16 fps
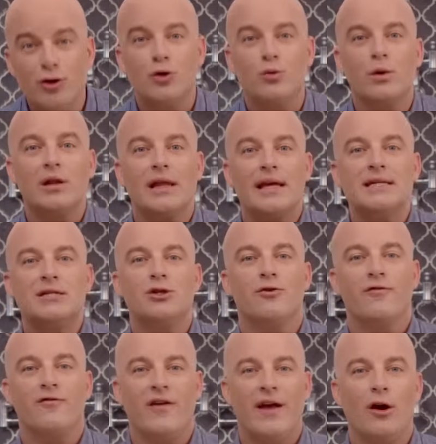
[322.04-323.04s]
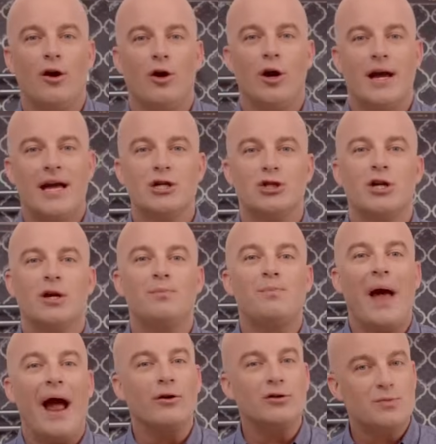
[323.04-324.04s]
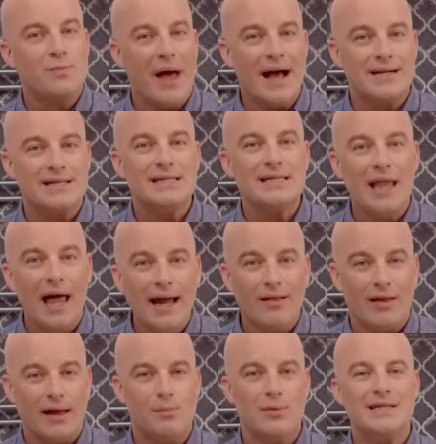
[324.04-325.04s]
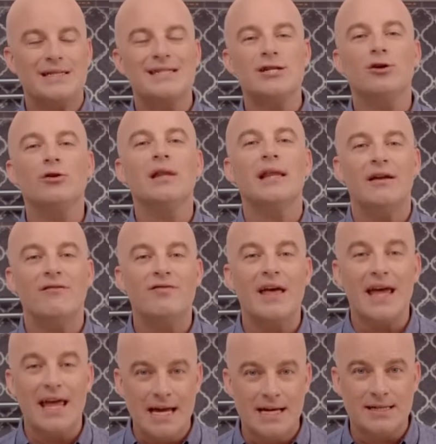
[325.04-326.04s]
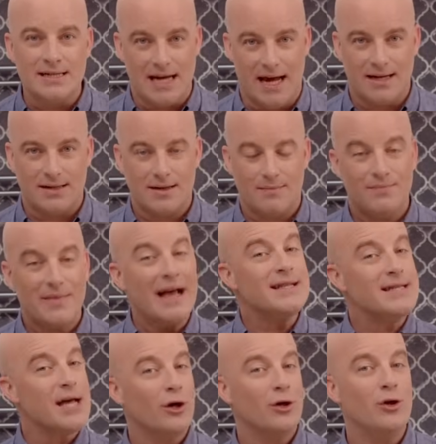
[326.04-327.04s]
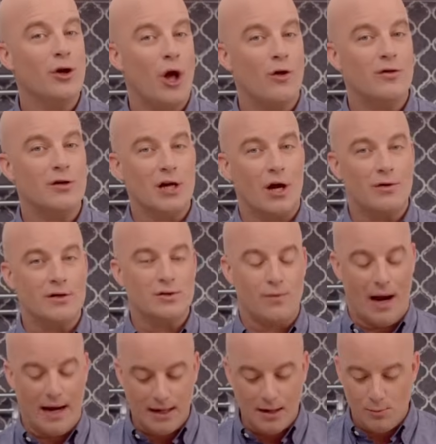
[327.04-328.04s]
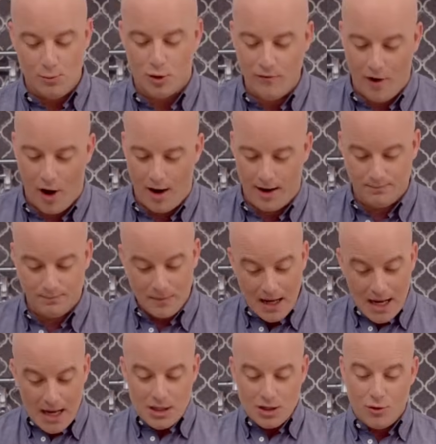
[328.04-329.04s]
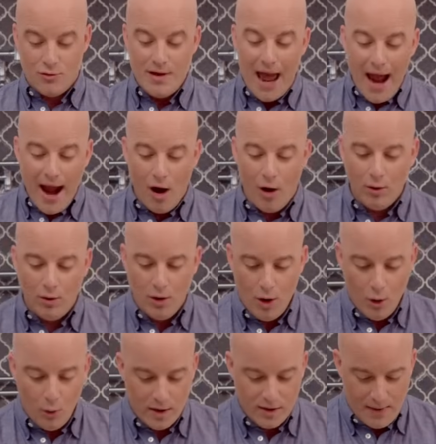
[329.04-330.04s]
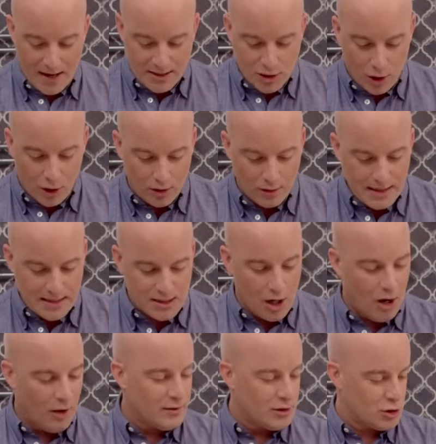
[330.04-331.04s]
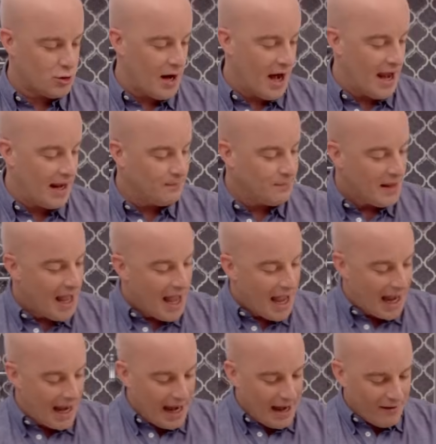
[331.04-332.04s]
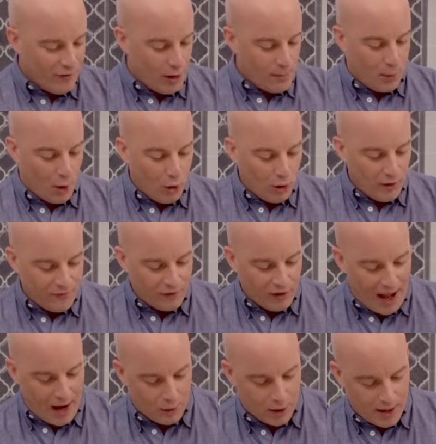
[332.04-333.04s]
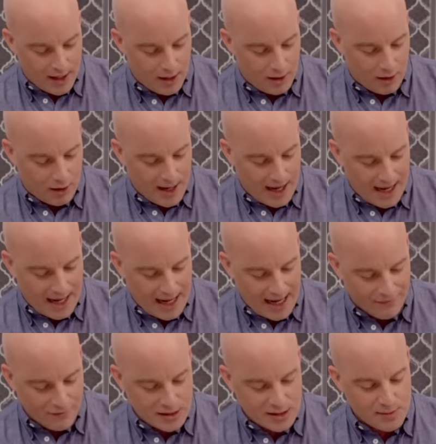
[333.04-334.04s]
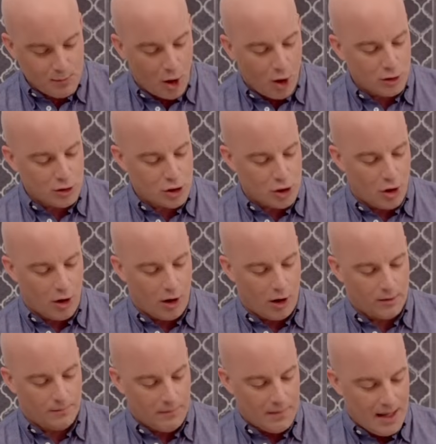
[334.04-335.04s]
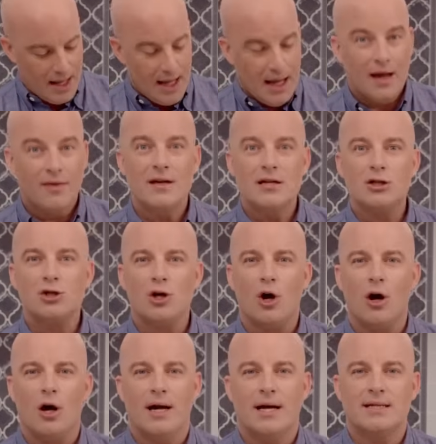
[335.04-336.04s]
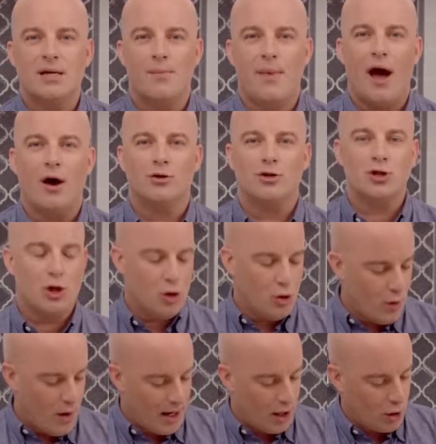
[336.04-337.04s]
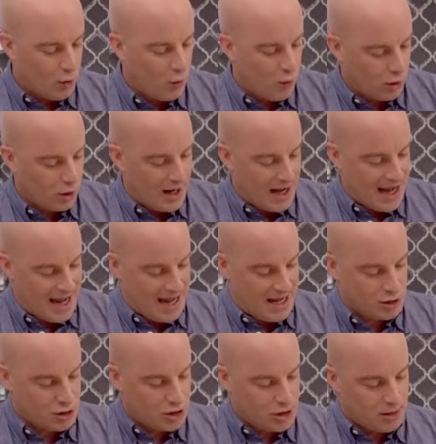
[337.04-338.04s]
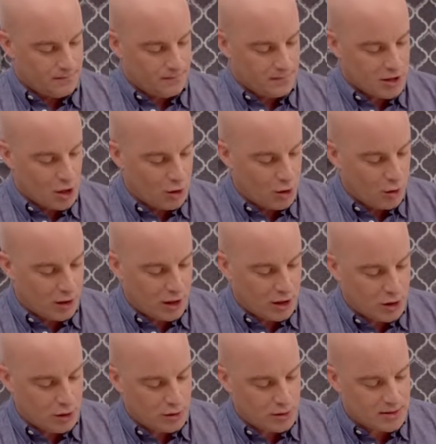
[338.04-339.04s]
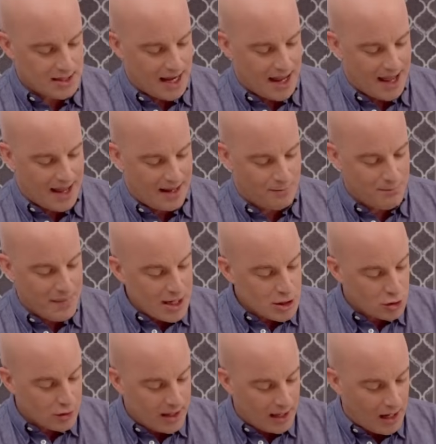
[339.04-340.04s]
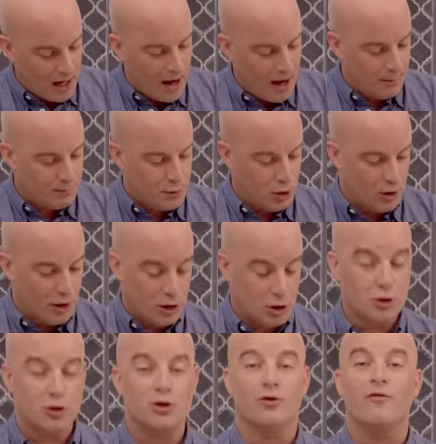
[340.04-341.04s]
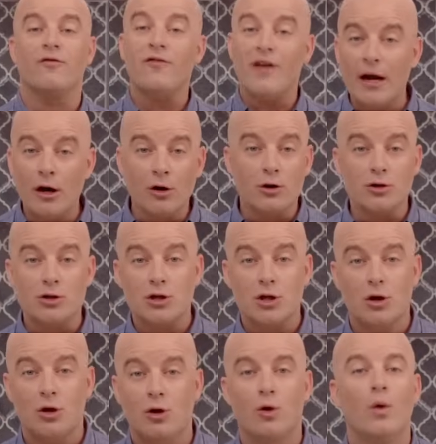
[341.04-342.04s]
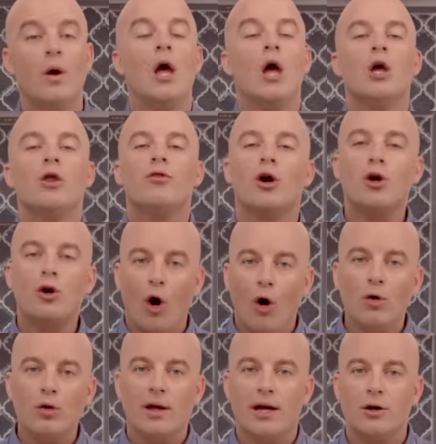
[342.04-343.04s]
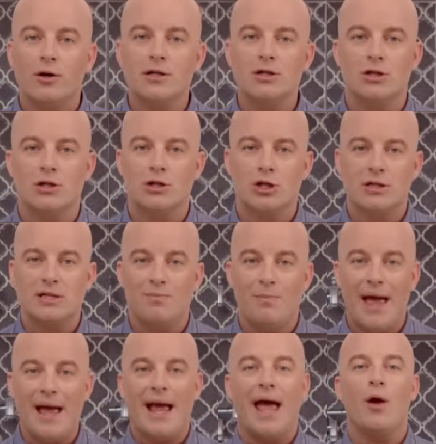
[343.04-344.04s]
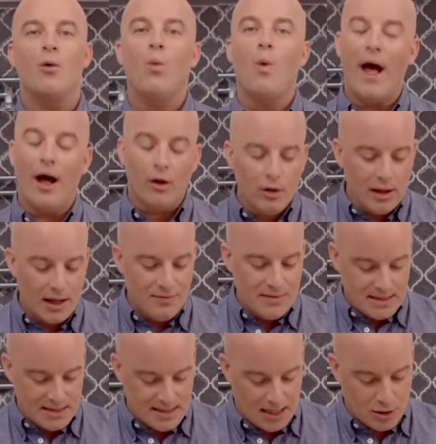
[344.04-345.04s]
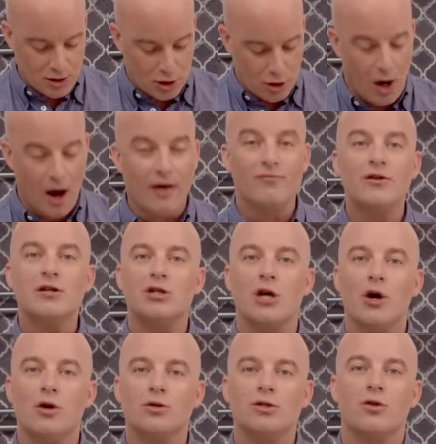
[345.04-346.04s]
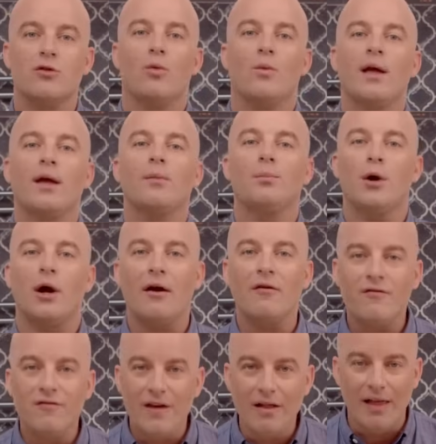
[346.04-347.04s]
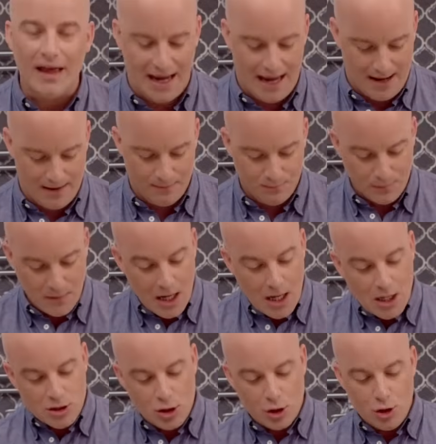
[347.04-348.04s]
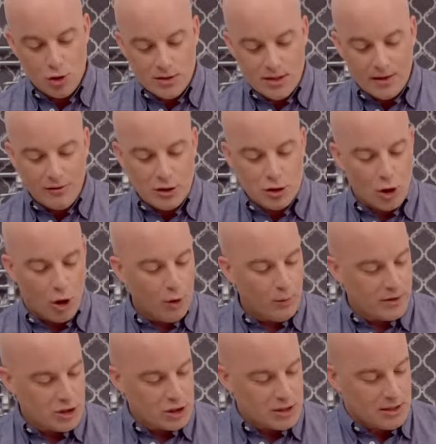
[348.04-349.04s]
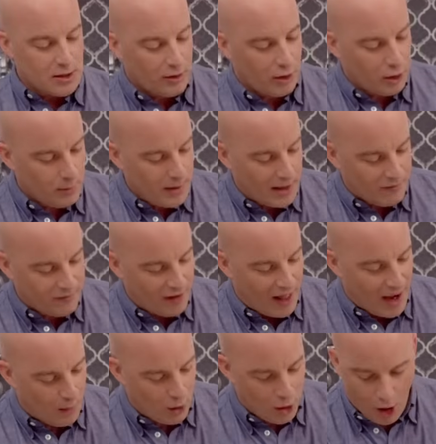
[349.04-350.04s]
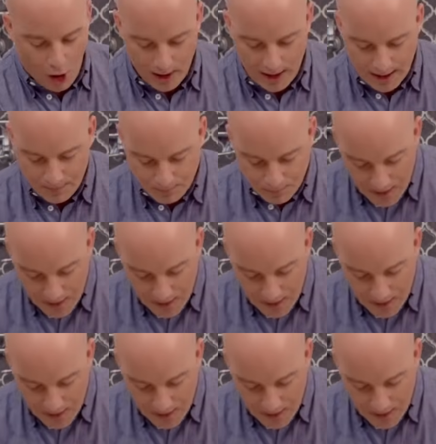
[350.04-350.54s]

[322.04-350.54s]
you release your finger, it should bounce back slightly but still leave the indent. That's how you know the dough is ready to move on. So now, with my tartlets on the tray, I have a bowl of flour here and I have a small jar. And this jar is about 2 1/4 inch. So you could use a measuring cup, you could use your fingers too. The goal here is to just make a well in the center of the dough so that we can put our filling in. So using the jar with just a little bit of flour on it,